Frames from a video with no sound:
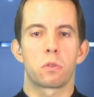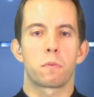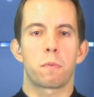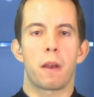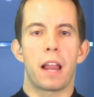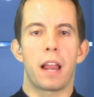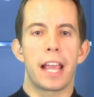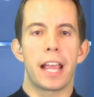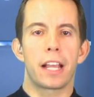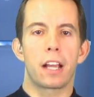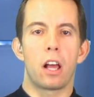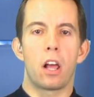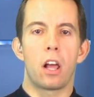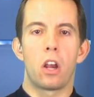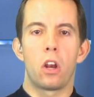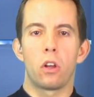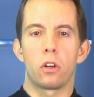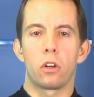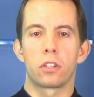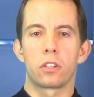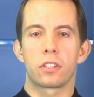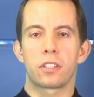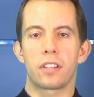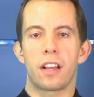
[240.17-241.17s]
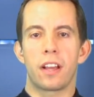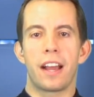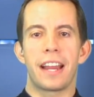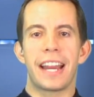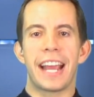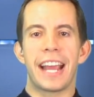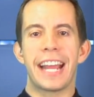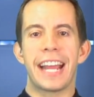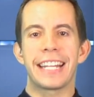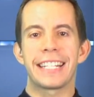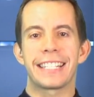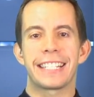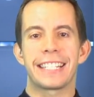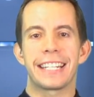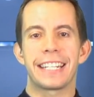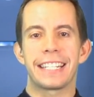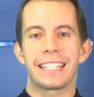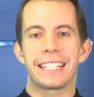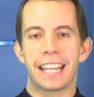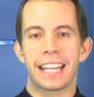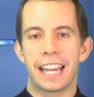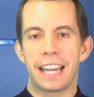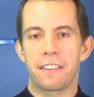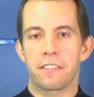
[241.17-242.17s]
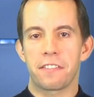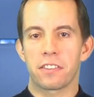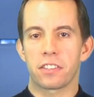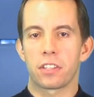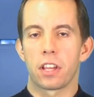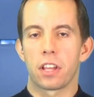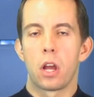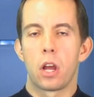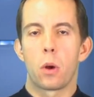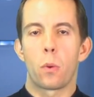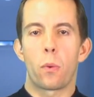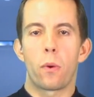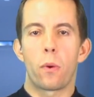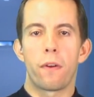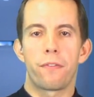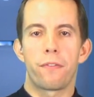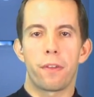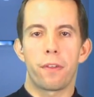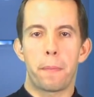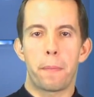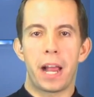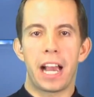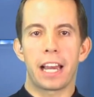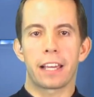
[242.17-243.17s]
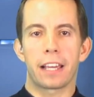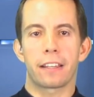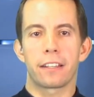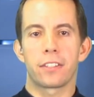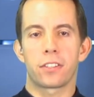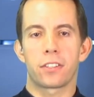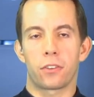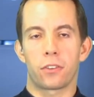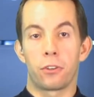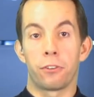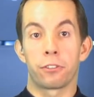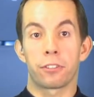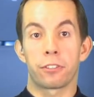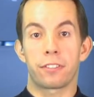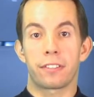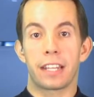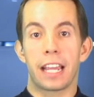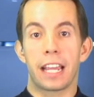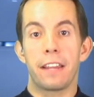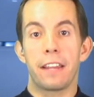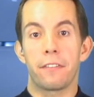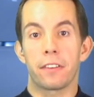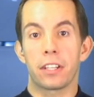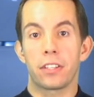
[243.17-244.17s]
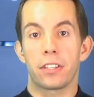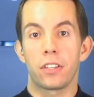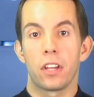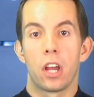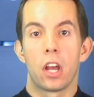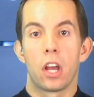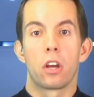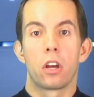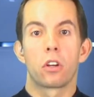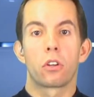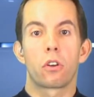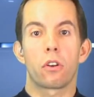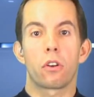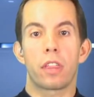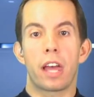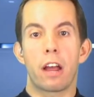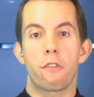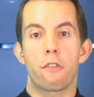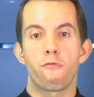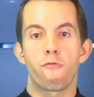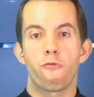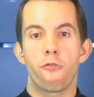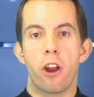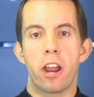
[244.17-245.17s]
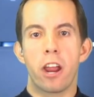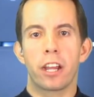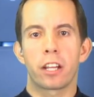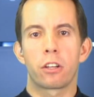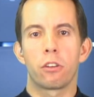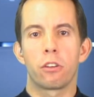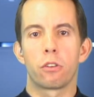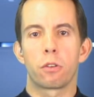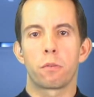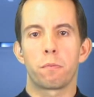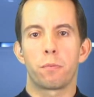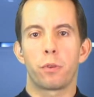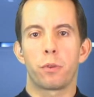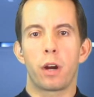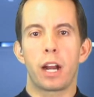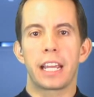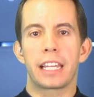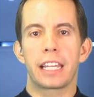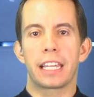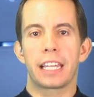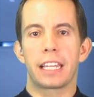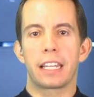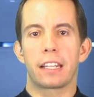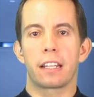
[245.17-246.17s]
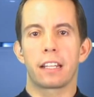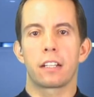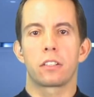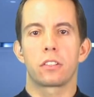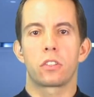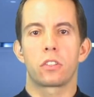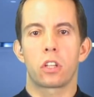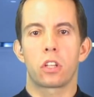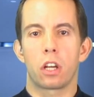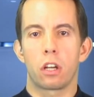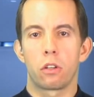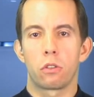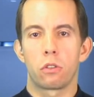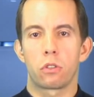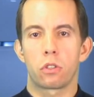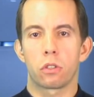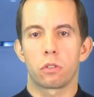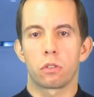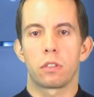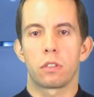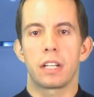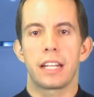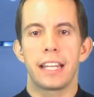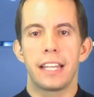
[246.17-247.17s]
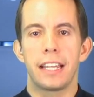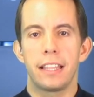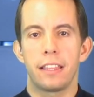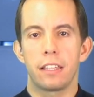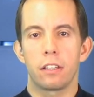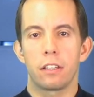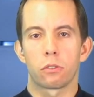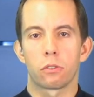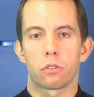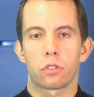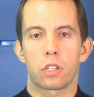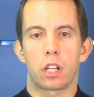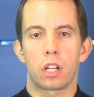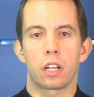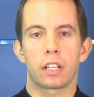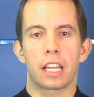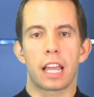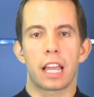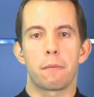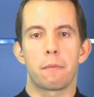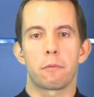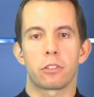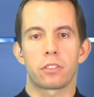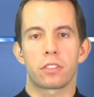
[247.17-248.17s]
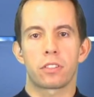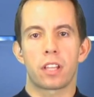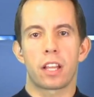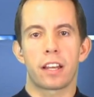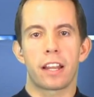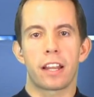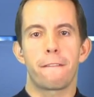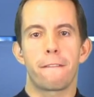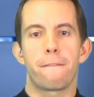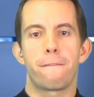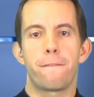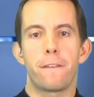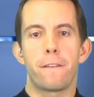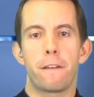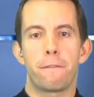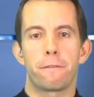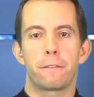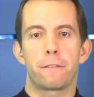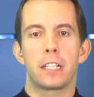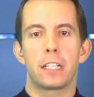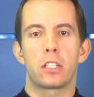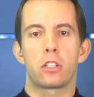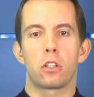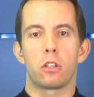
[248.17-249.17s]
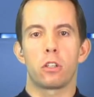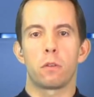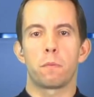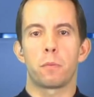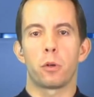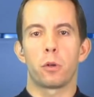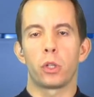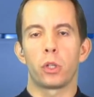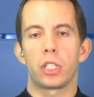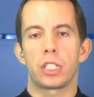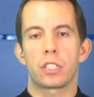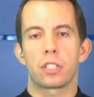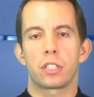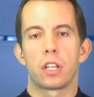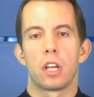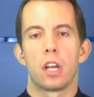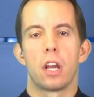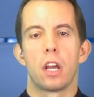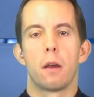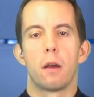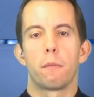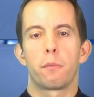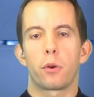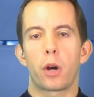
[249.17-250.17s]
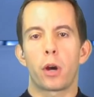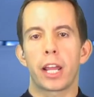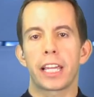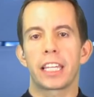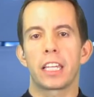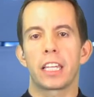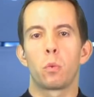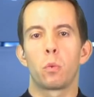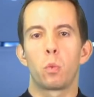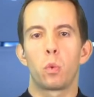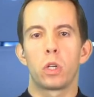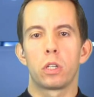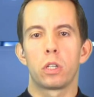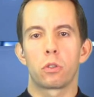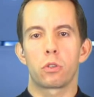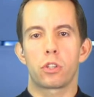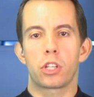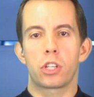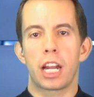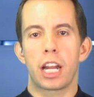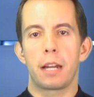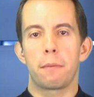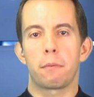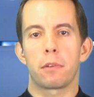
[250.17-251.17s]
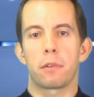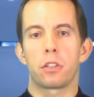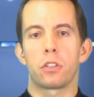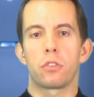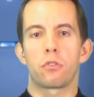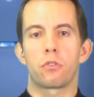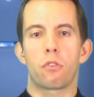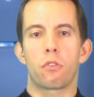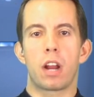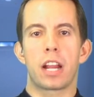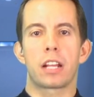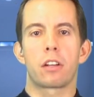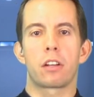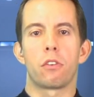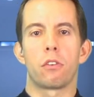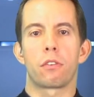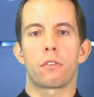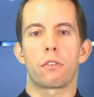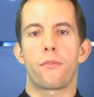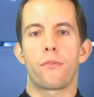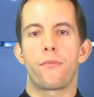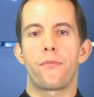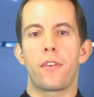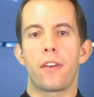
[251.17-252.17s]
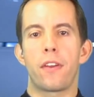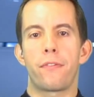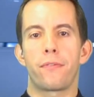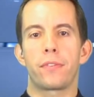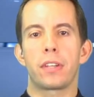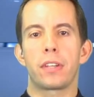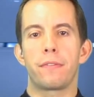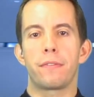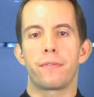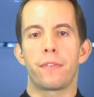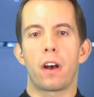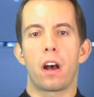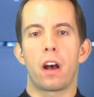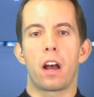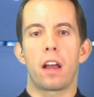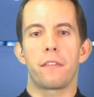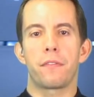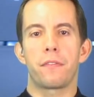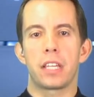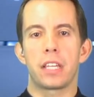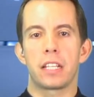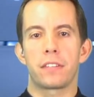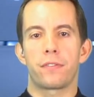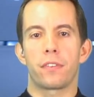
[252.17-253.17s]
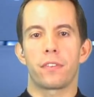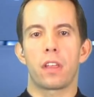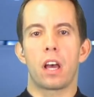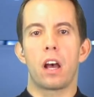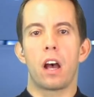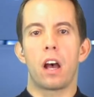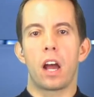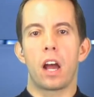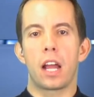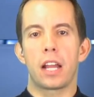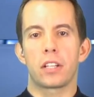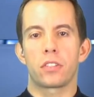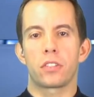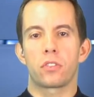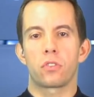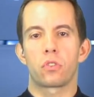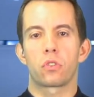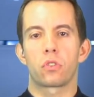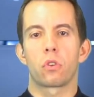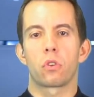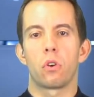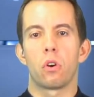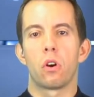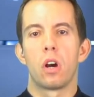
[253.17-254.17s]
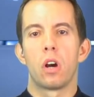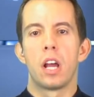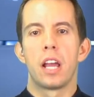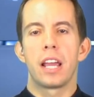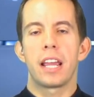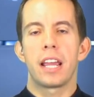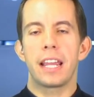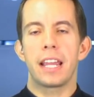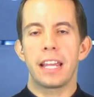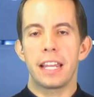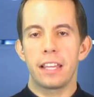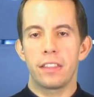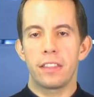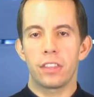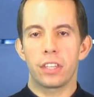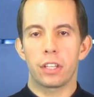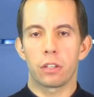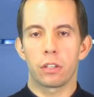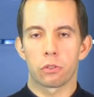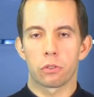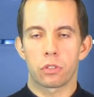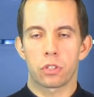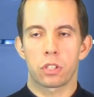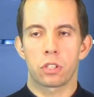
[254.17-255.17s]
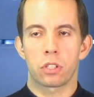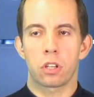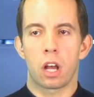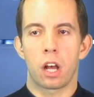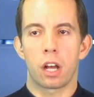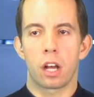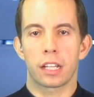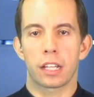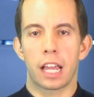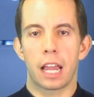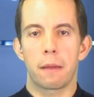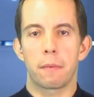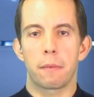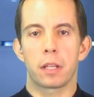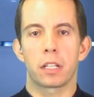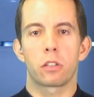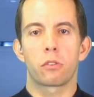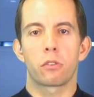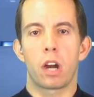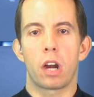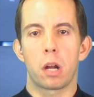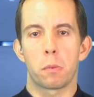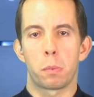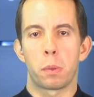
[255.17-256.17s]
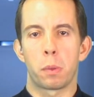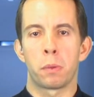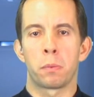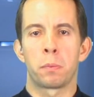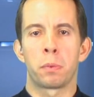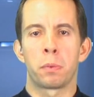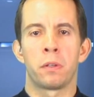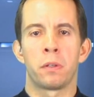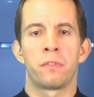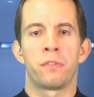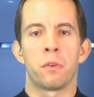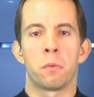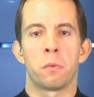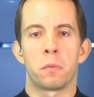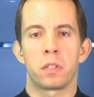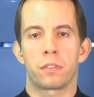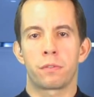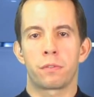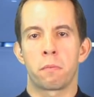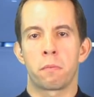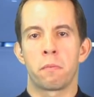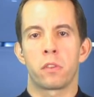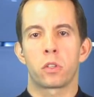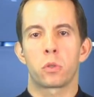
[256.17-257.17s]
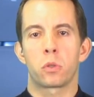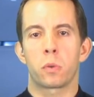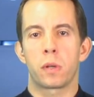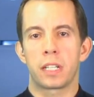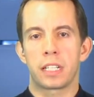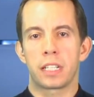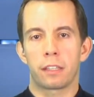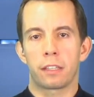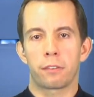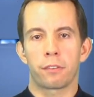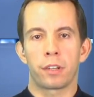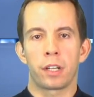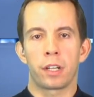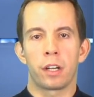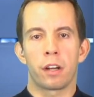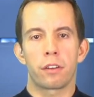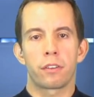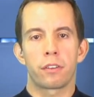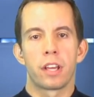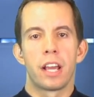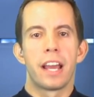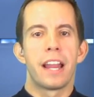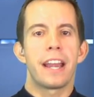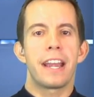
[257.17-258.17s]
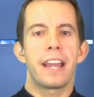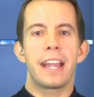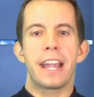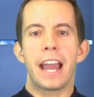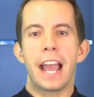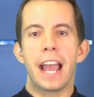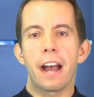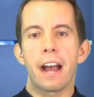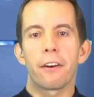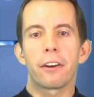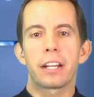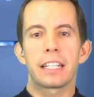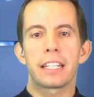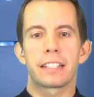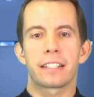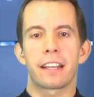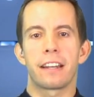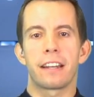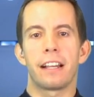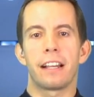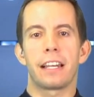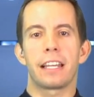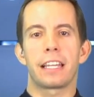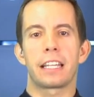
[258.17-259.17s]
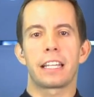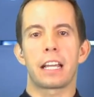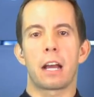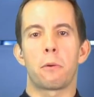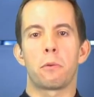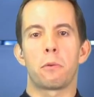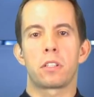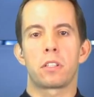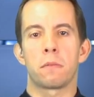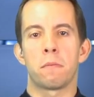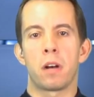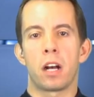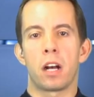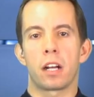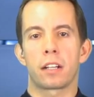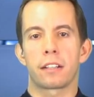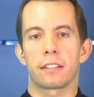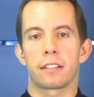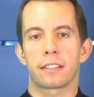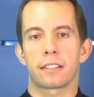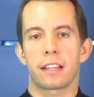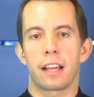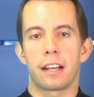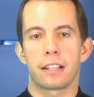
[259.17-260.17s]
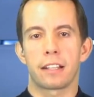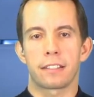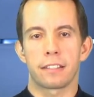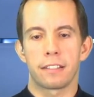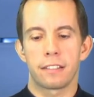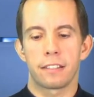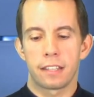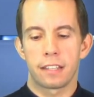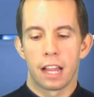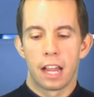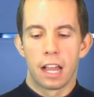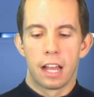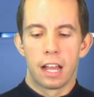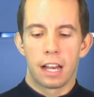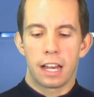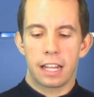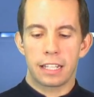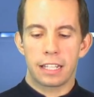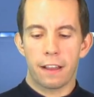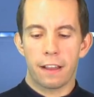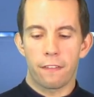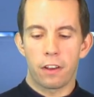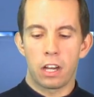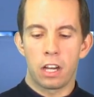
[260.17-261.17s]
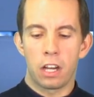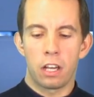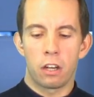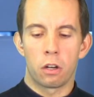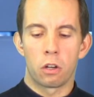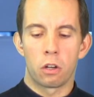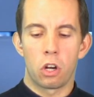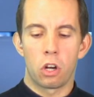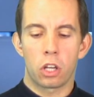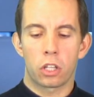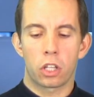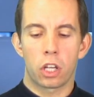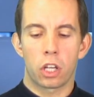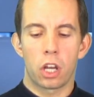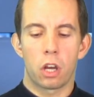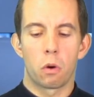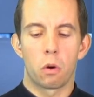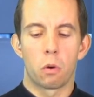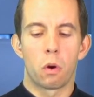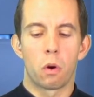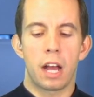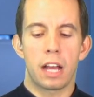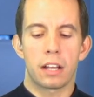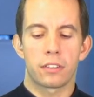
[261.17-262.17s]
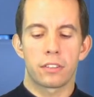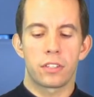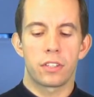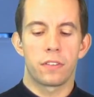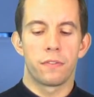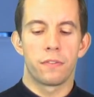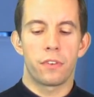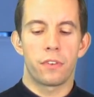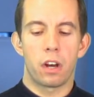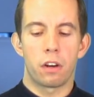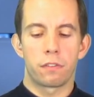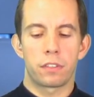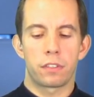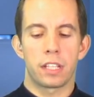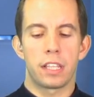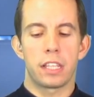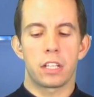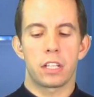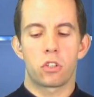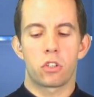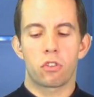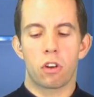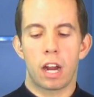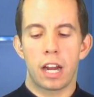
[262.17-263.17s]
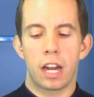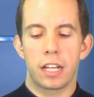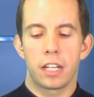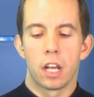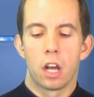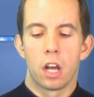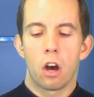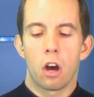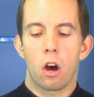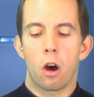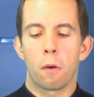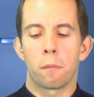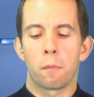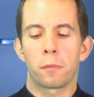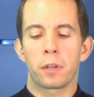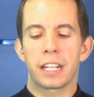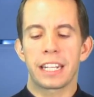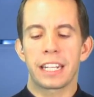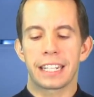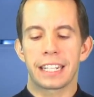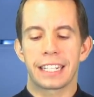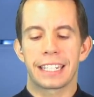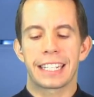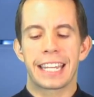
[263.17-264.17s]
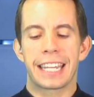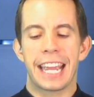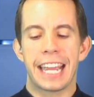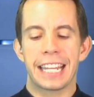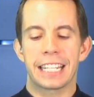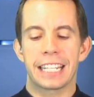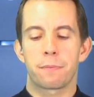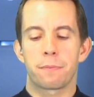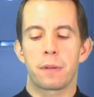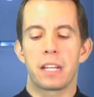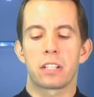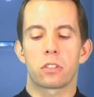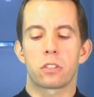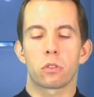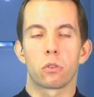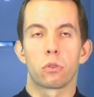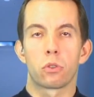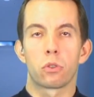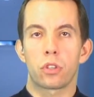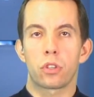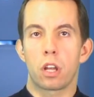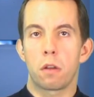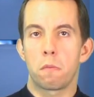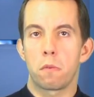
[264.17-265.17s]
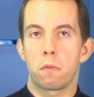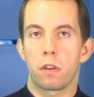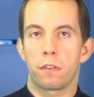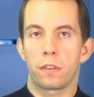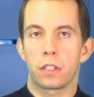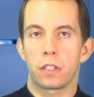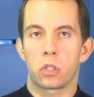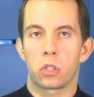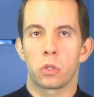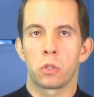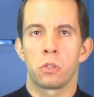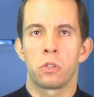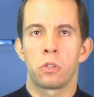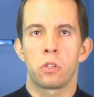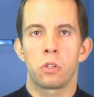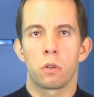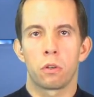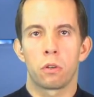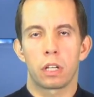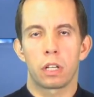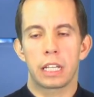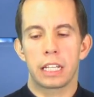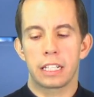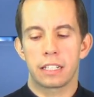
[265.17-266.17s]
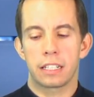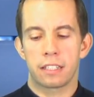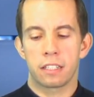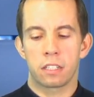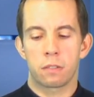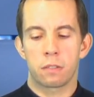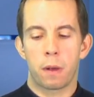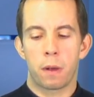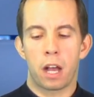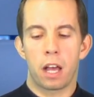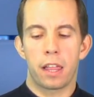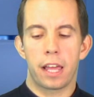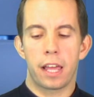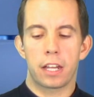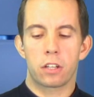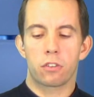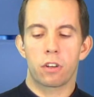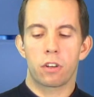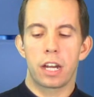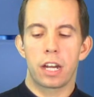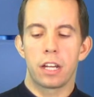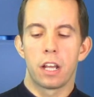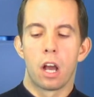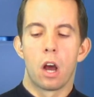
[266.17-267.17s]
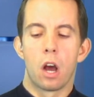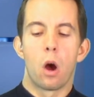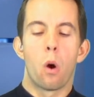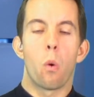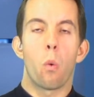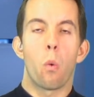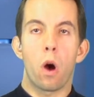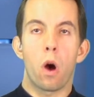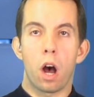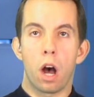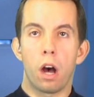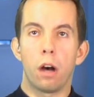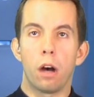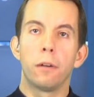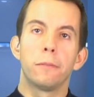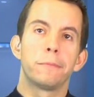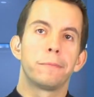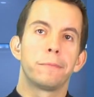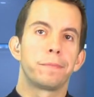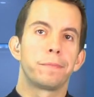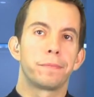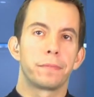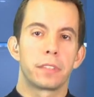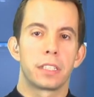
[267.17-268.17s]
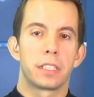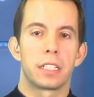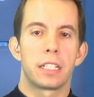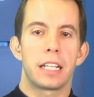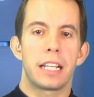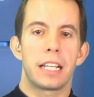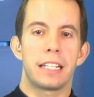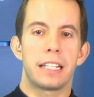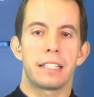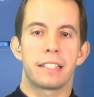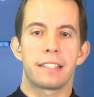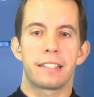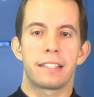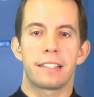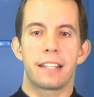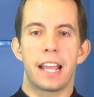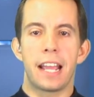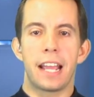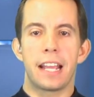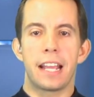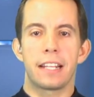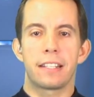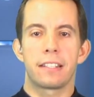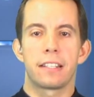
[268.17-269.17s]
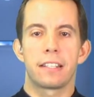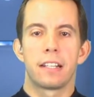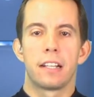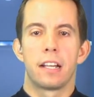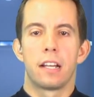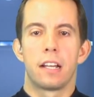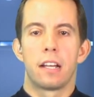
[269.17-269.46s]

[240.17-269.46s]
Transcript: was playing alongside Anthony Davis with the Pelicans. Of course, Davis got that record-breaking total in the All-Star game on Sunday, 52 points, breaking Wilt Chamberlain's record of 55 years for the highest score in the All-Star game. Incredible performance from the 23-year-old. Now he's going to link up with DeMarcus Cousins. Let's have a little look at what else is involved in this trade. Omri Caspi is also moving to New Orleans as part of that trade, while instead